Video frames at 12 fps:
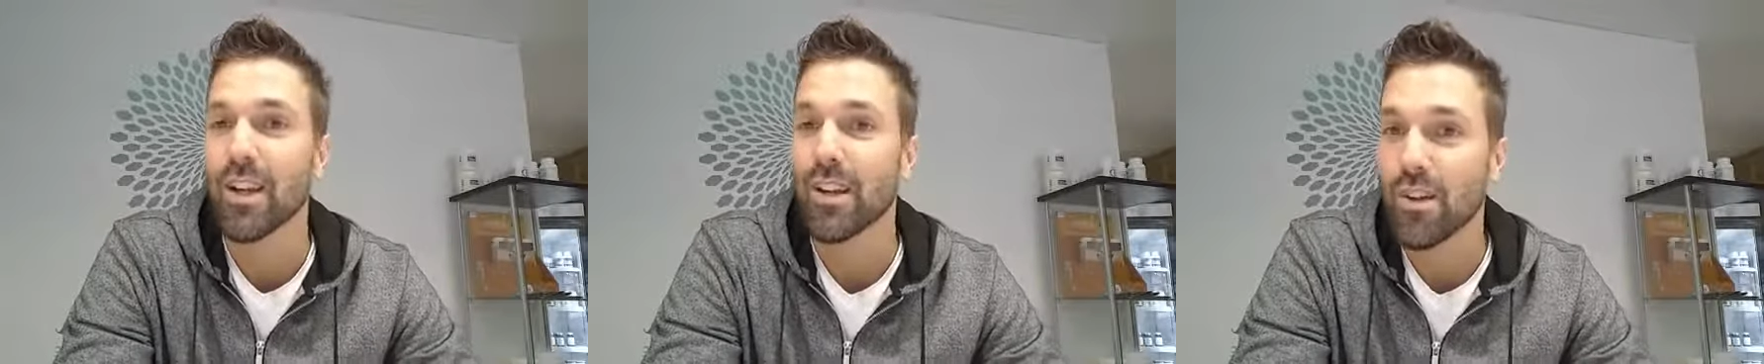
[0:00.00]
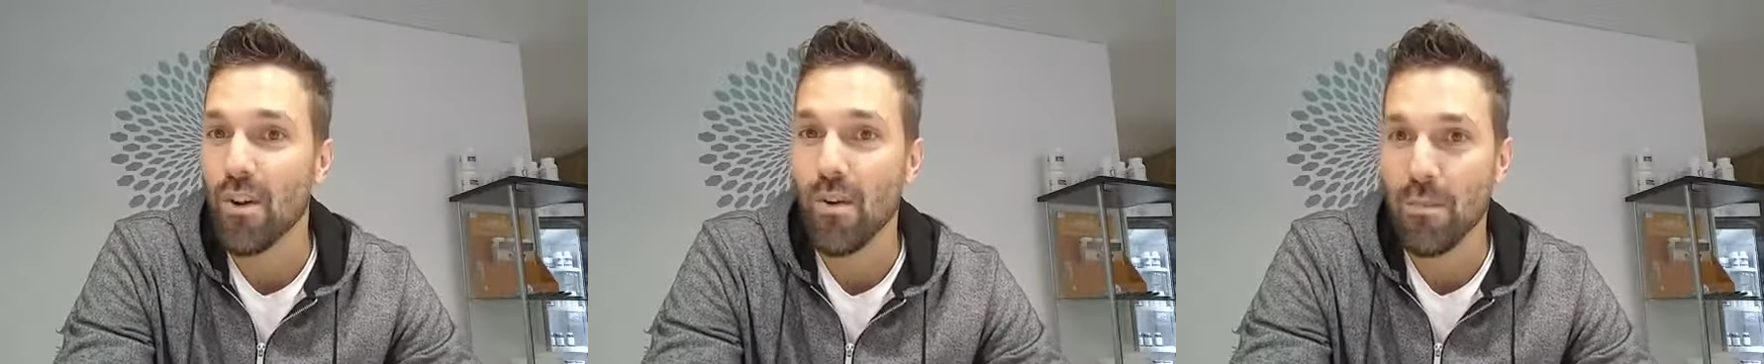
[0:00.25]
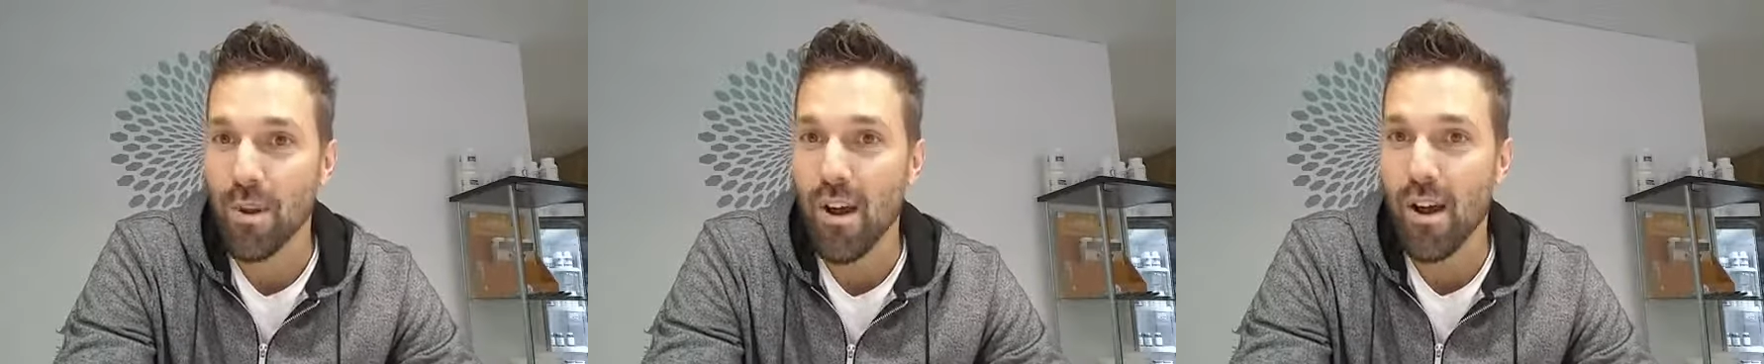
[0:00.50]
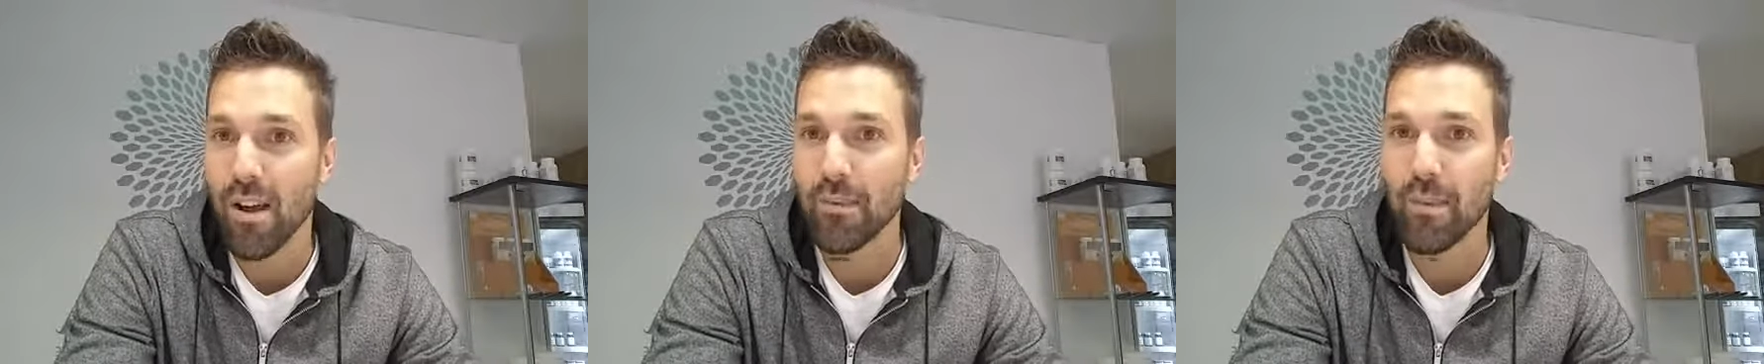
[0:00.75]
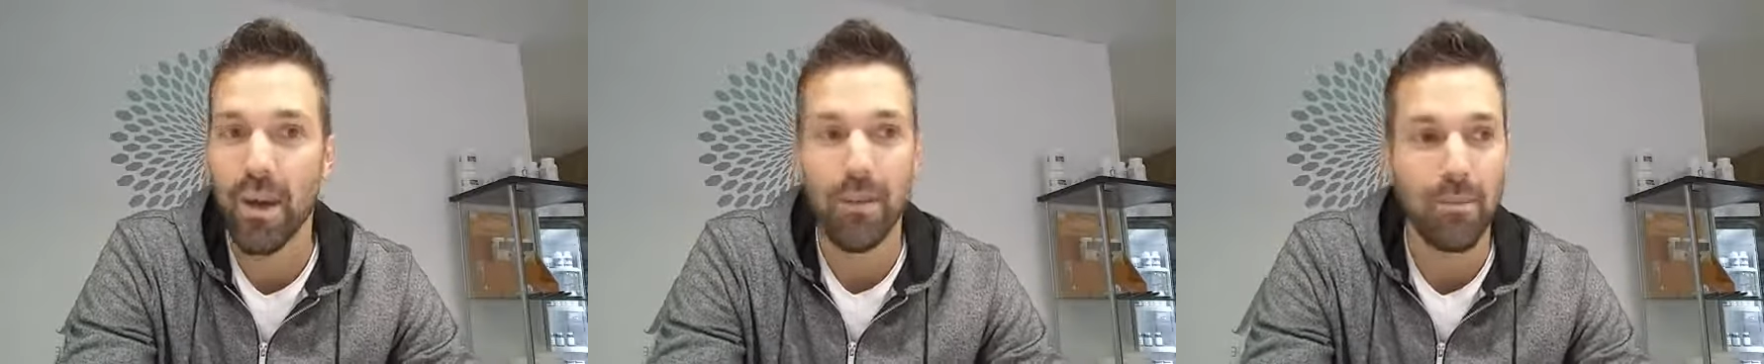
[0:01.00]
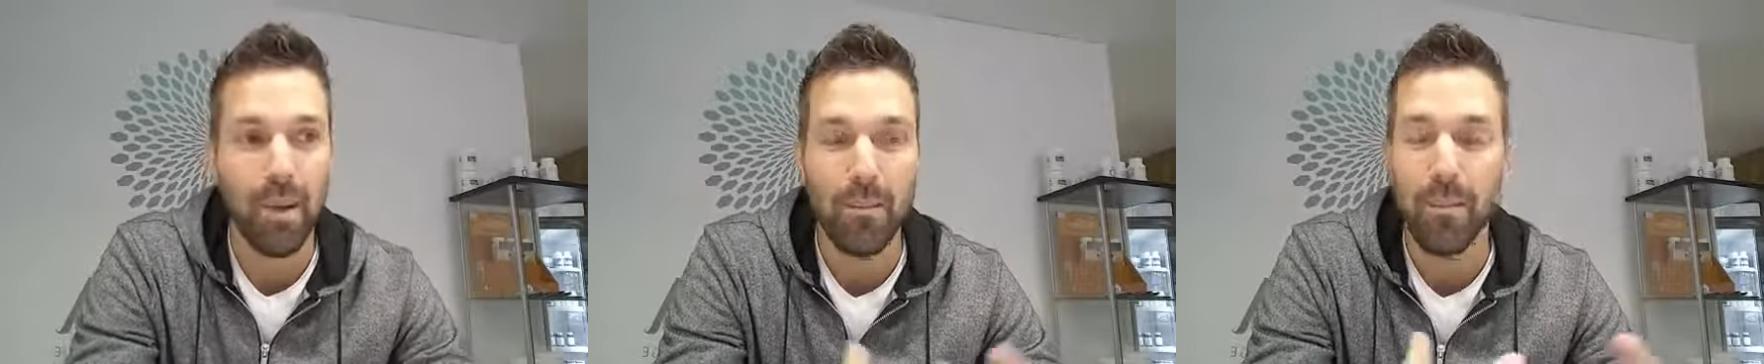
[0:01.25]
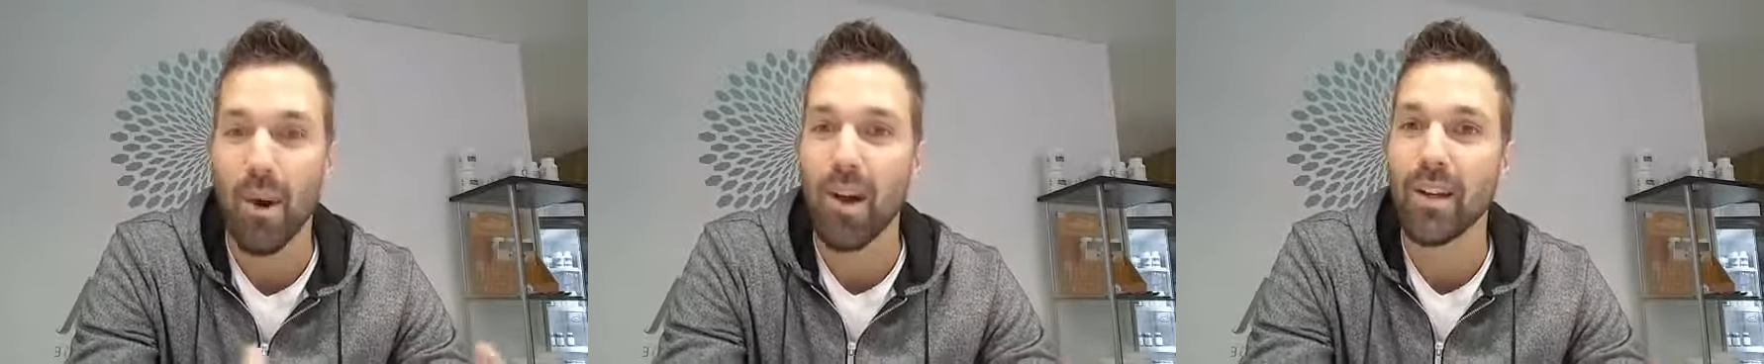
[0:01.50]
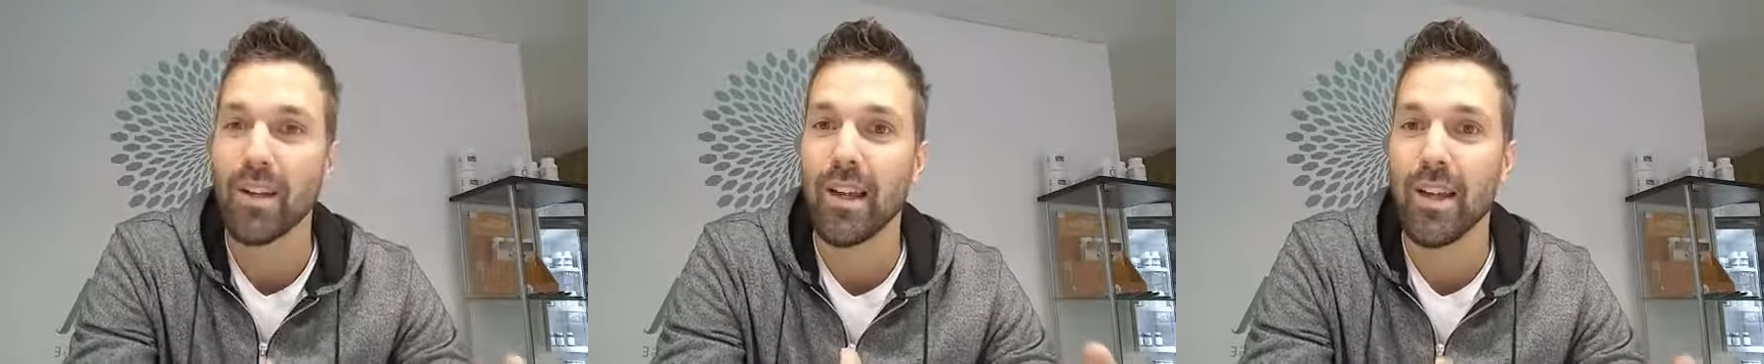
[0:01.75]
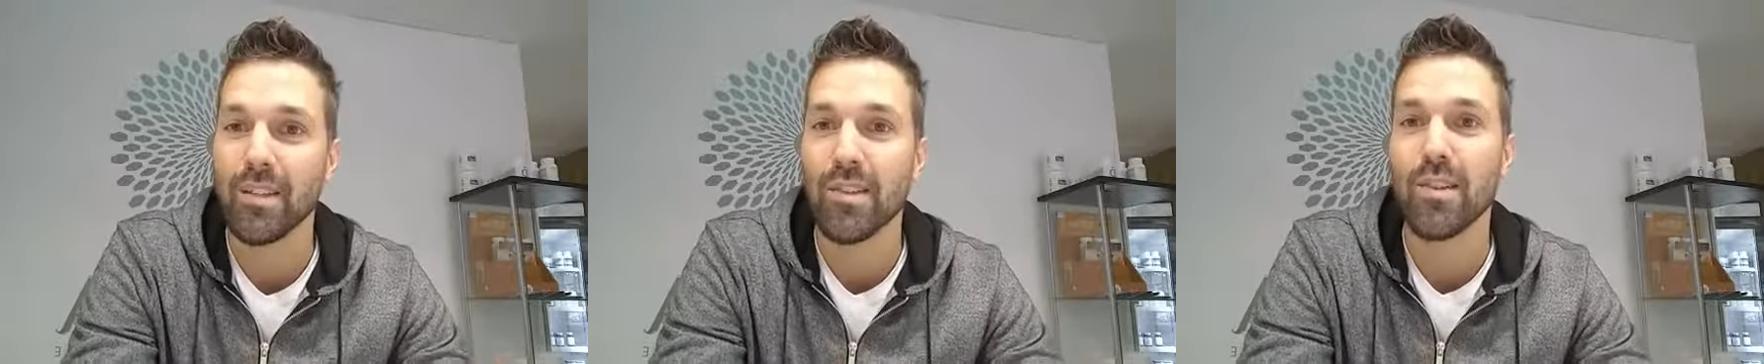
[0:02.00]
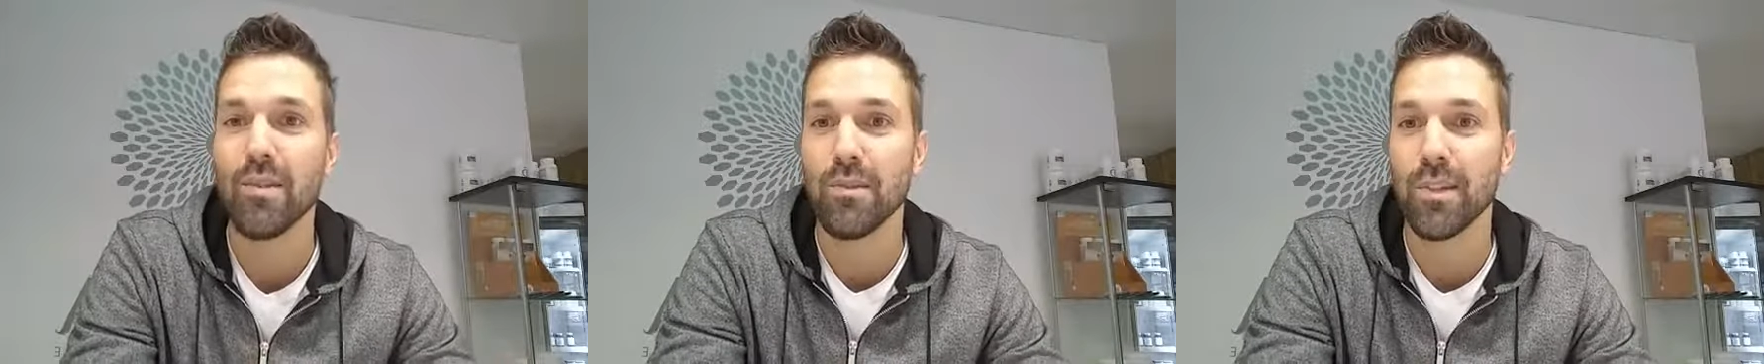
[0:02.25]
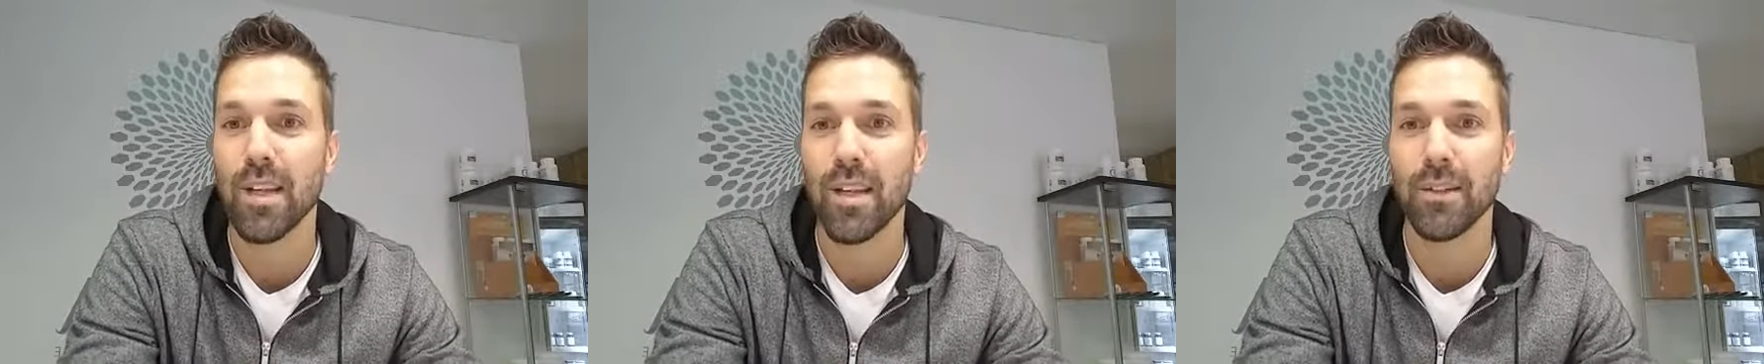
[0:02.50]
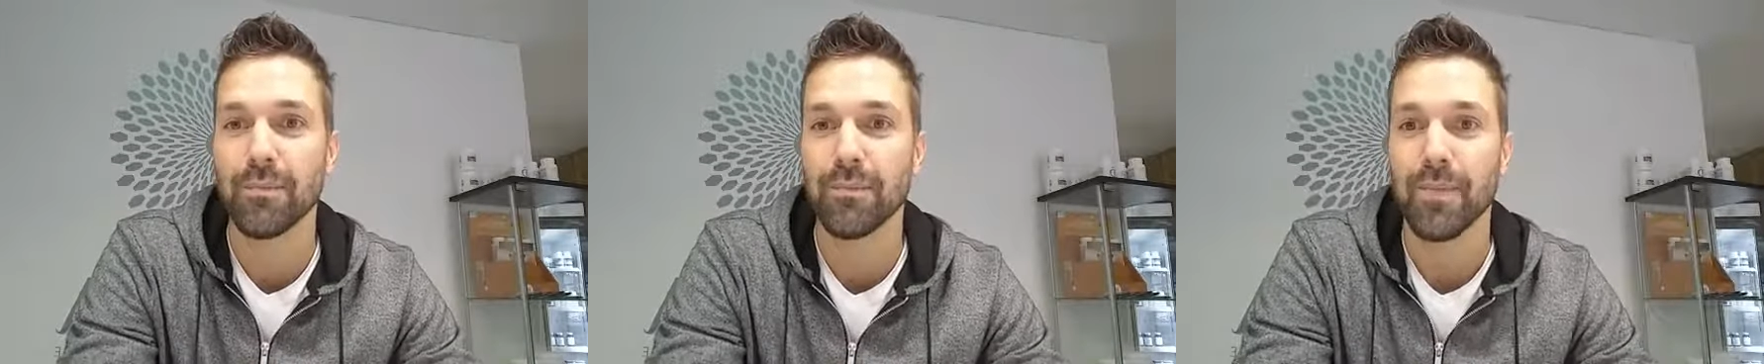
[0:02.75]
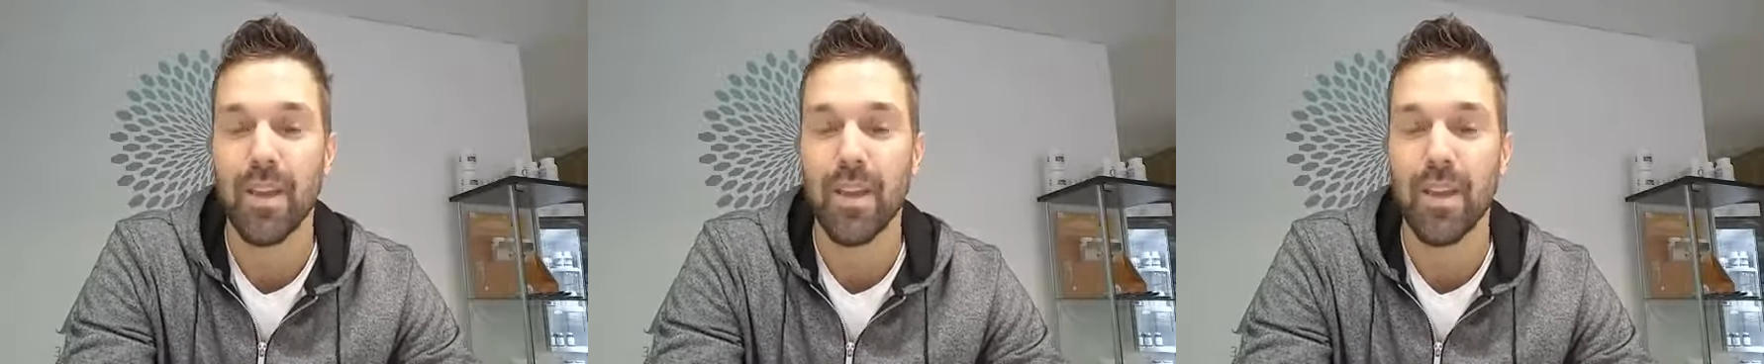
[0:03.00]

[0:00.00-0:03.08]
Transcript: No, I'm not. My body has tuned in.